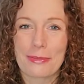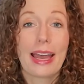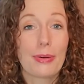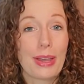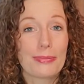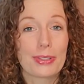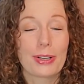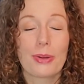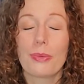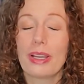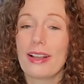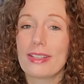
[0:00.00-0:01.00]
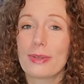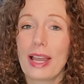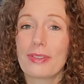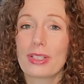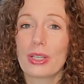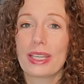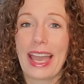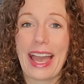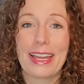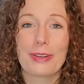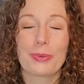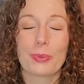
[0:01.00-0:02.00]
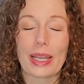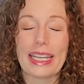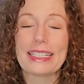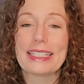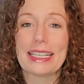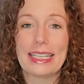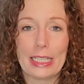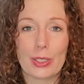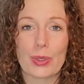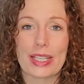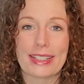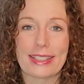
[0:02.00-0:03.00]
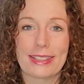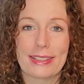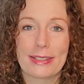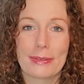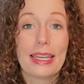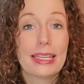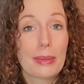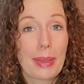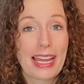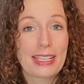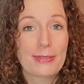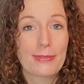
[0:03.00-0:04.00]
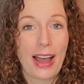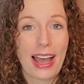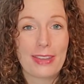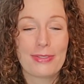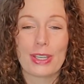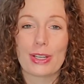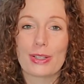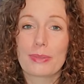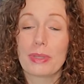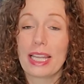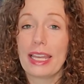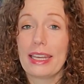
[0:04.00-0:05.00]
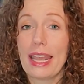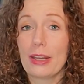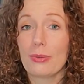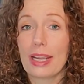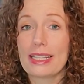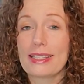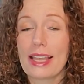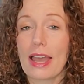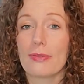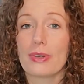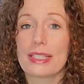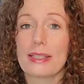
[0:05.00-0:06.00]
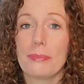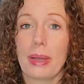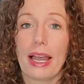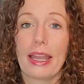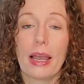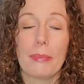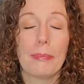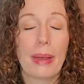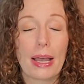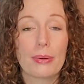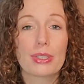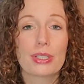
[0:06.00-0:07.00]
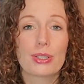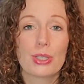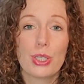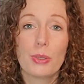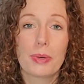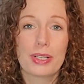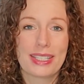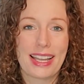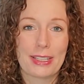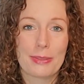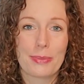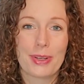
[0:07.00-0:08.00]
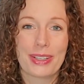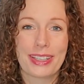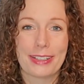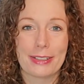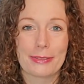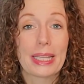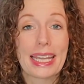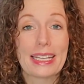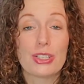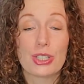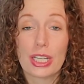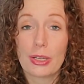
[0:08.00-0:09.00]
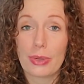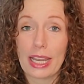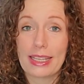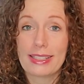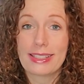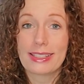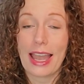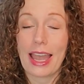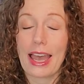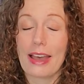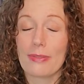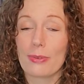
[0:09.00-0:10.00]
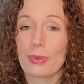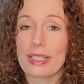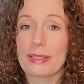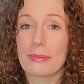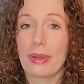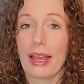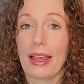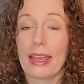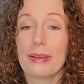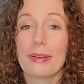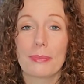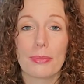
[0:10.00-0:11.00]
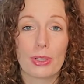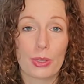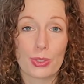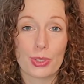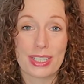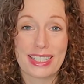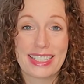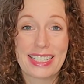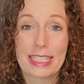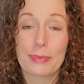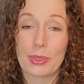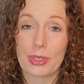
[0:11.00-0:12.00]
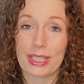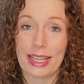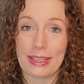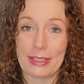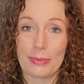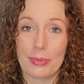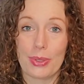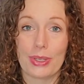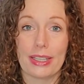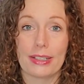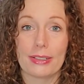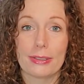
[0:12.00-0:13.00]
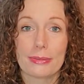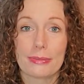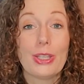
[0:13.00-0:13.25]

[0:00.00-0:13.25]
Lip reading: However, we also have to look at rate increases. In the past 5 years, Plan N rates have risen by about 2% per year. Plan G rates have risen by closer to 6% per year.